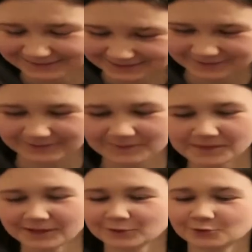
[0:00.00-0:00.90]
Sorry.
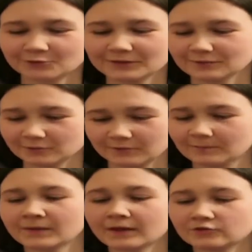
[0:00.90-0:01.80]
Calling.
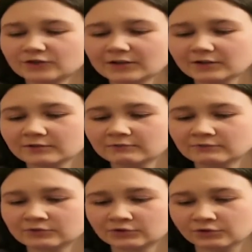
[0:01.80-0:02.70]
Draco
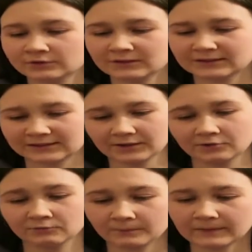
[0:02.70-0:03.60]
stood
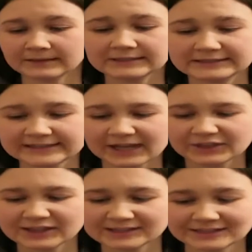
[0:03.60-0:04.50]
still. His dad
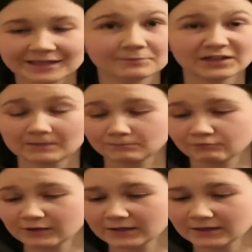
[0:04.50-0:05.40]
then stepped in,
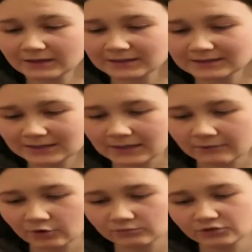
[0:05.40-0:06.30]
bringing his
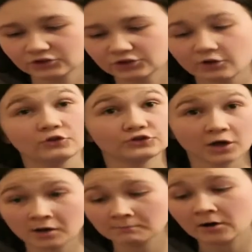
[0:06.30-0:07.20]
sleeve up to show the
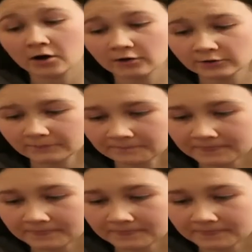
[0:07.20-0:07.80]
dark mark.